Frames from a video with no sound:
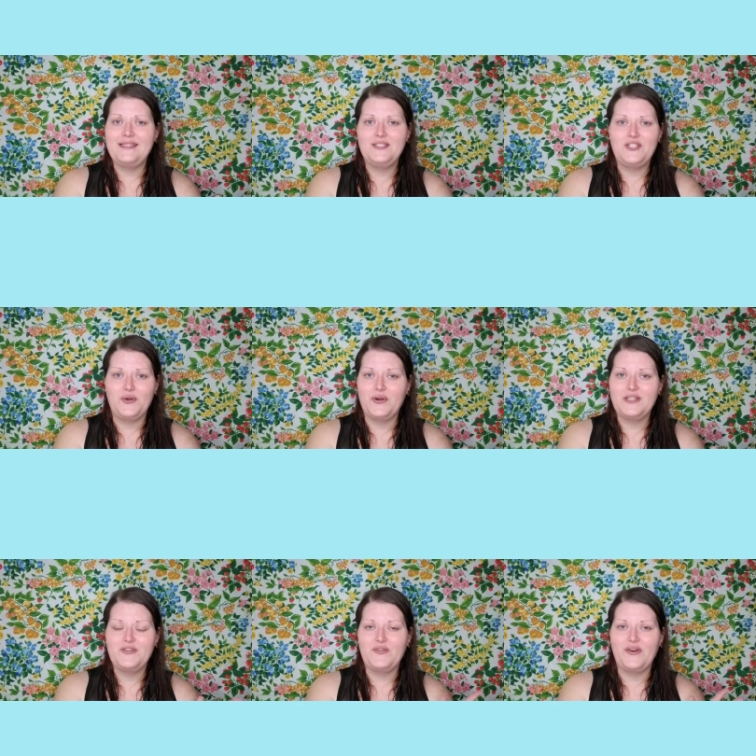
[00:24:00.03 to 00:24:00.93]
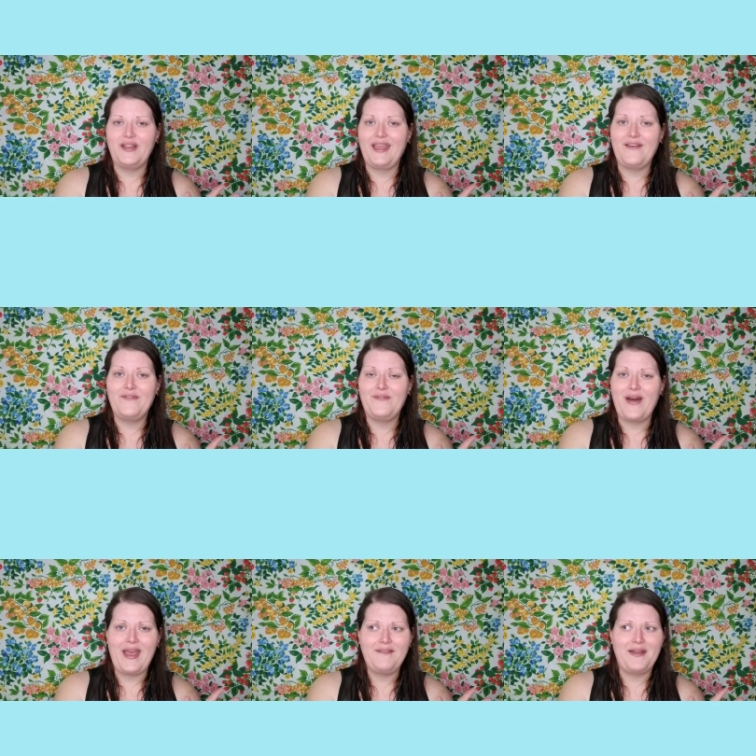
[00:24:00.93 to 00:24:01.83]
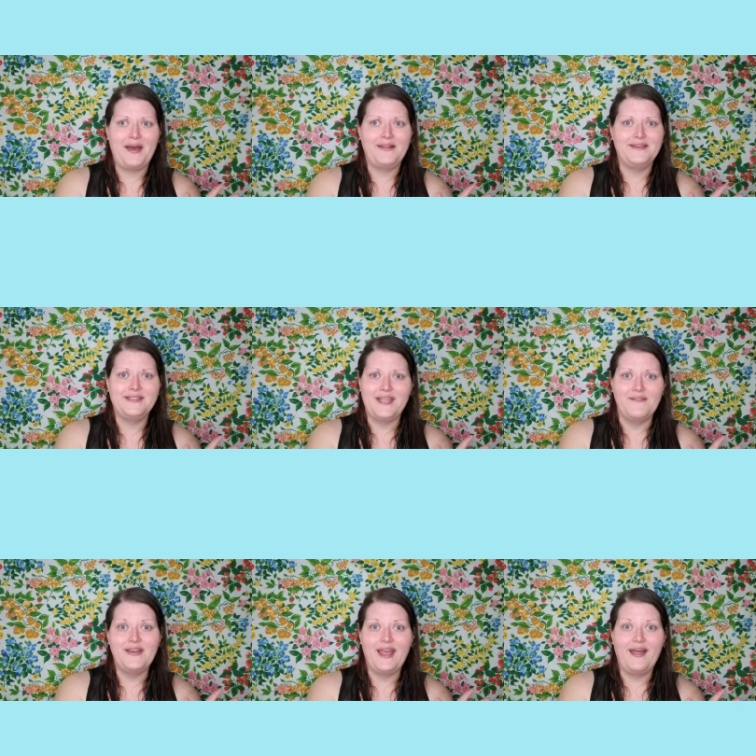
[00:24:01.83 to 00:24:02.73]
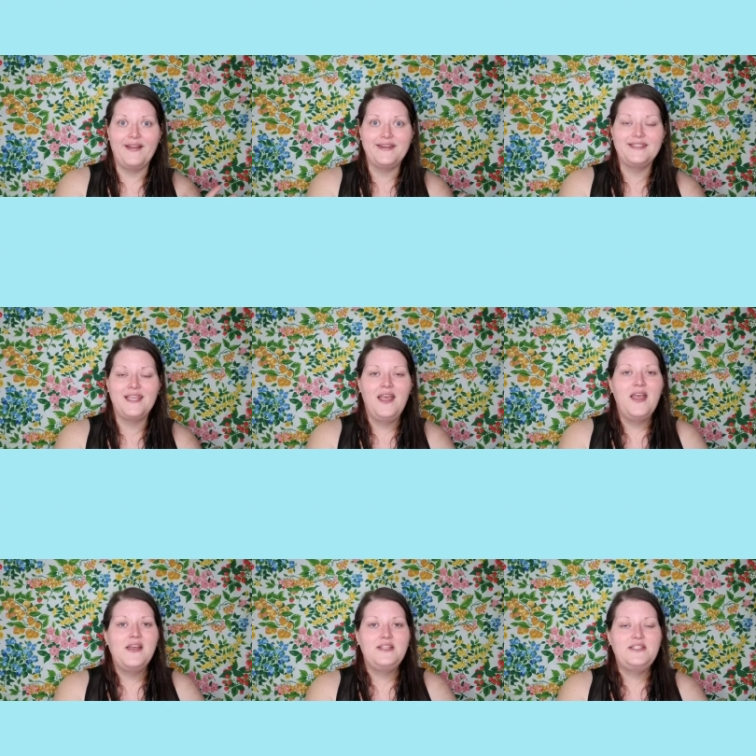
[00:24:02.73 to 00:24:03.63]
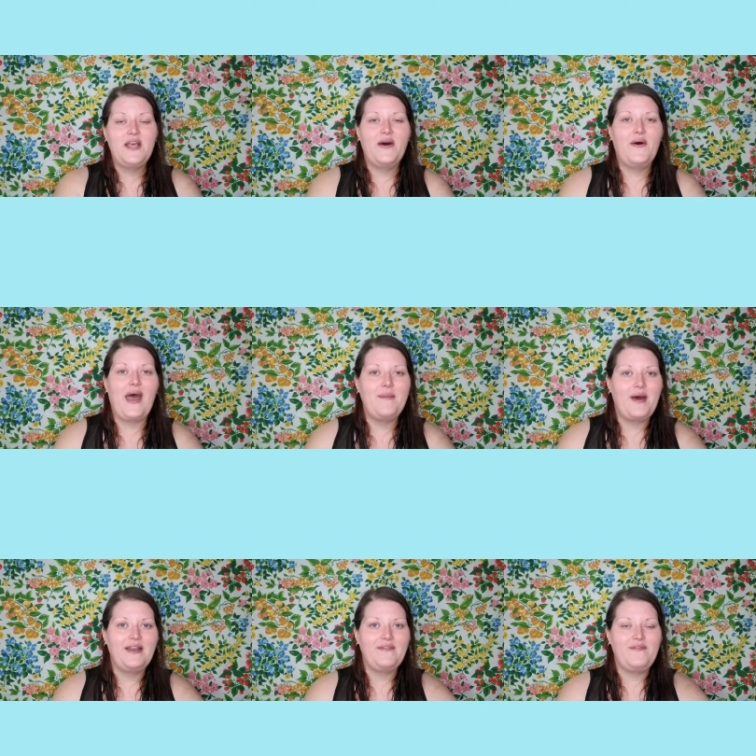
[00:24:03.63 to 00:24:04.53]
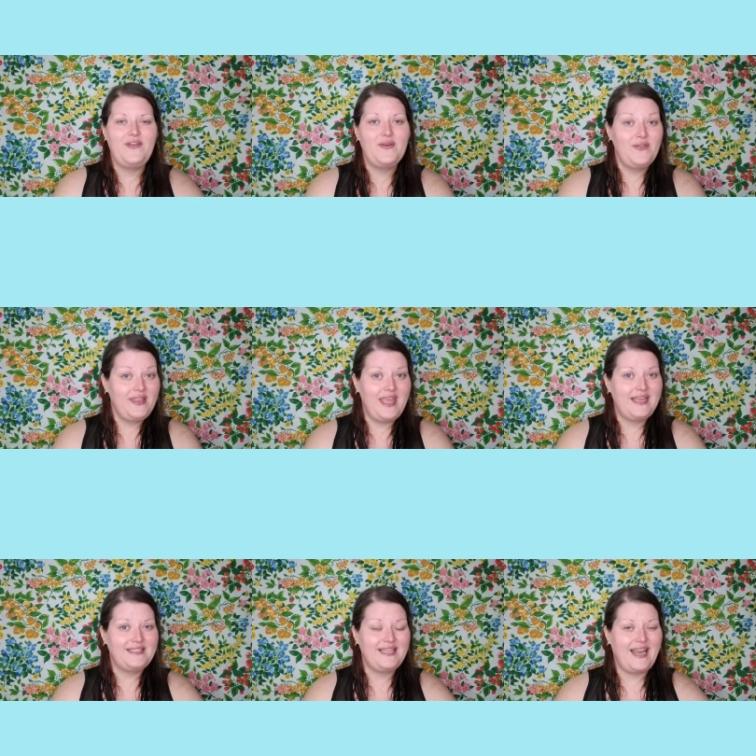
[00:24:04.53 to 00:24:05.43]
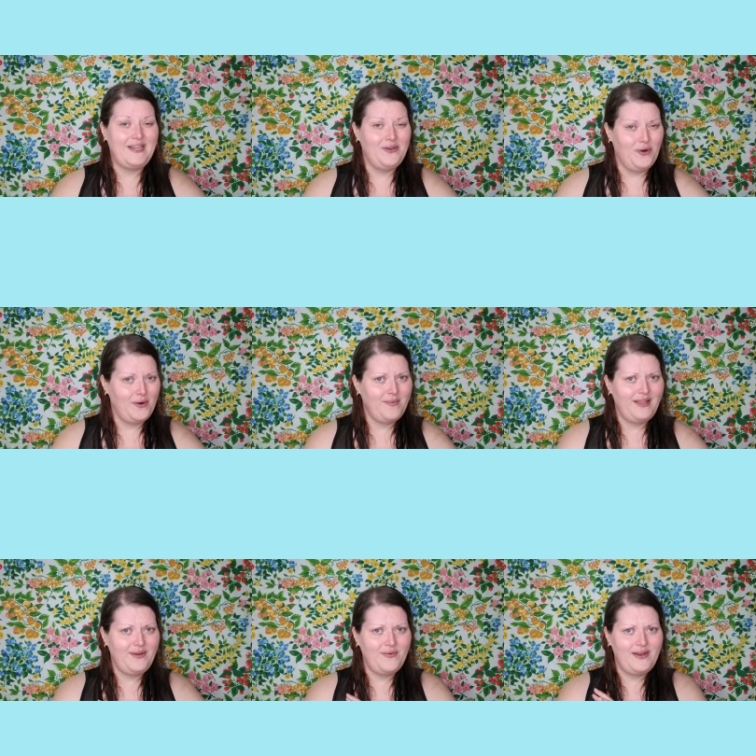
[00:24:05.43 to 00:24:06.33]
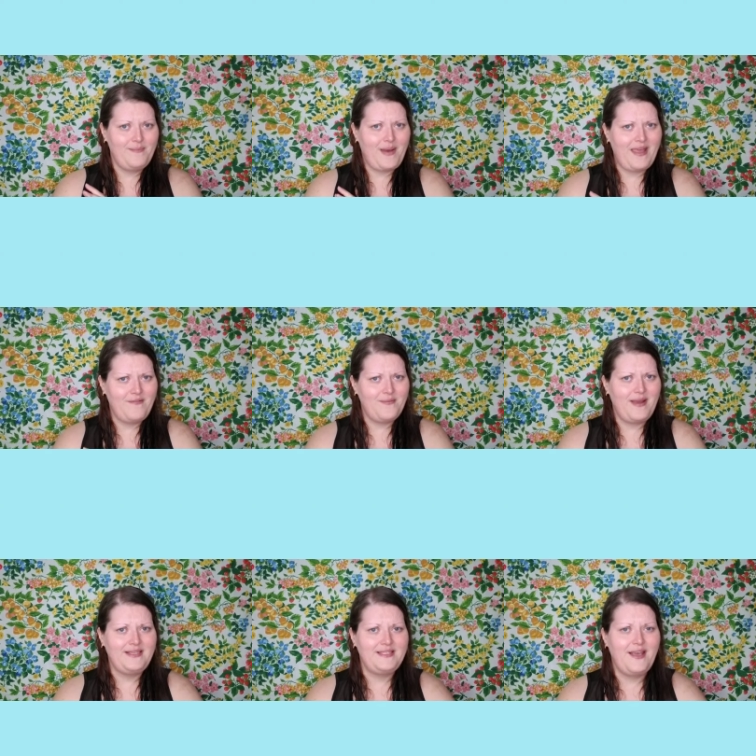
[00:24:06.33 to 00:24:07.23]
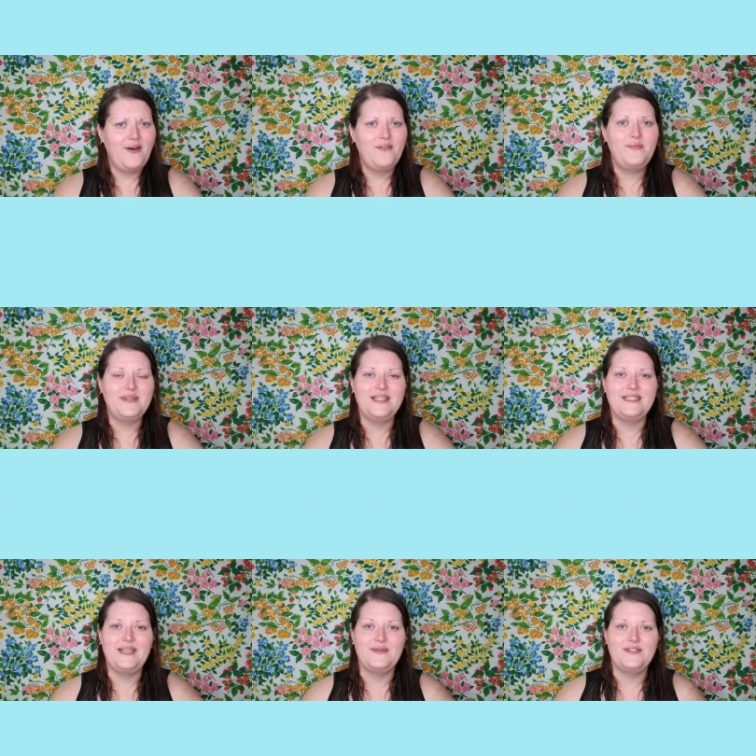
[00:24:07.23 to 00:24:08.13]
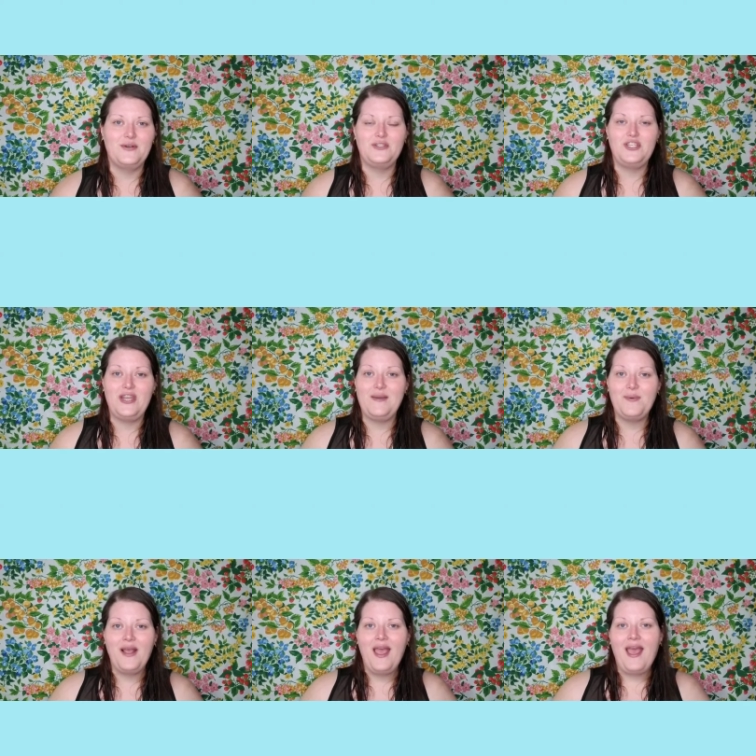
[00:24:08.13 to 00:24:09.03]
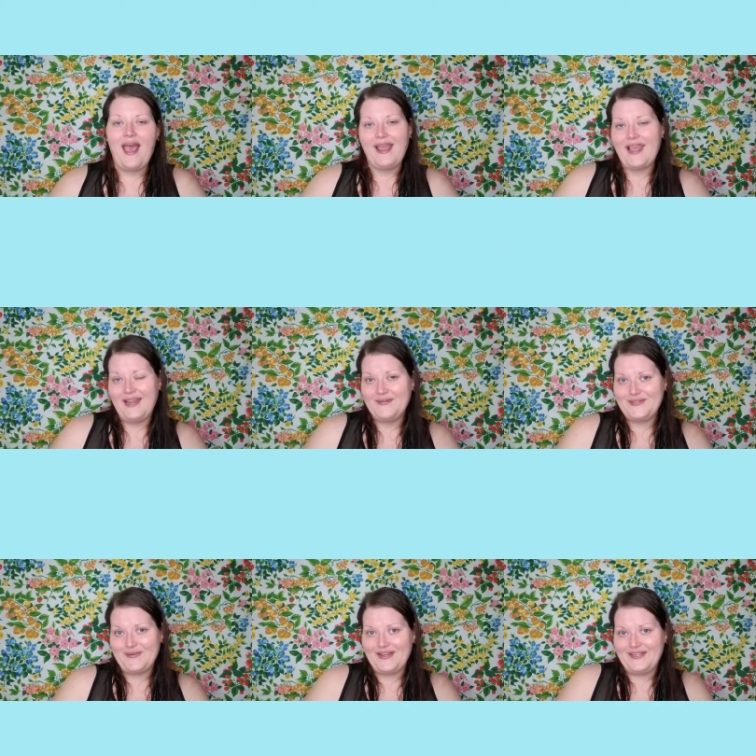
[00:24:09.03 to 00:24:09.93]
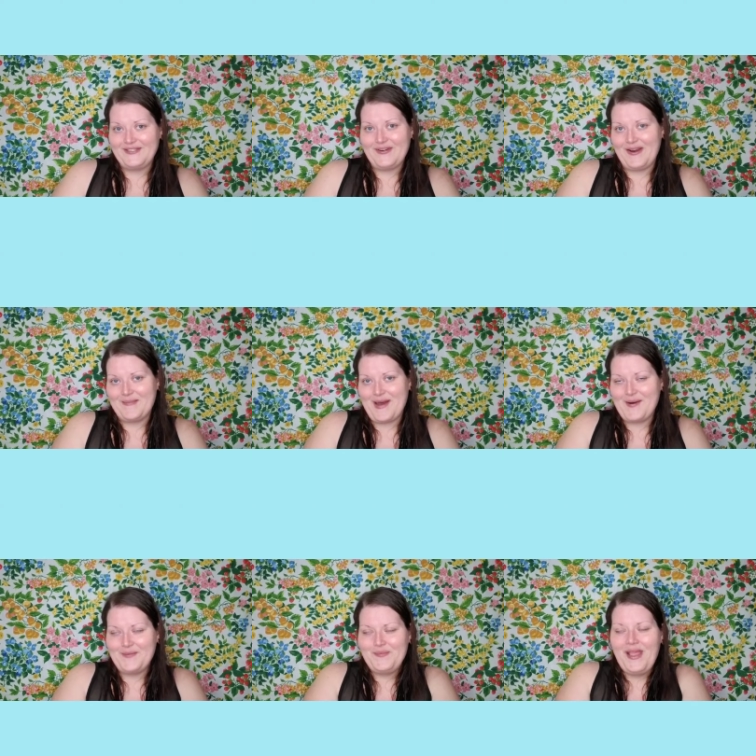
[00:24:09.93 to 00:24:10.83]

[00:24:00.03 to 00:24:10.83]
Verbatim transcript: and shorts for like $5, $7. So I bought a few things that I normally wouldn't buy for myself, but since they were so cheap, I kind of was wanting to try them out.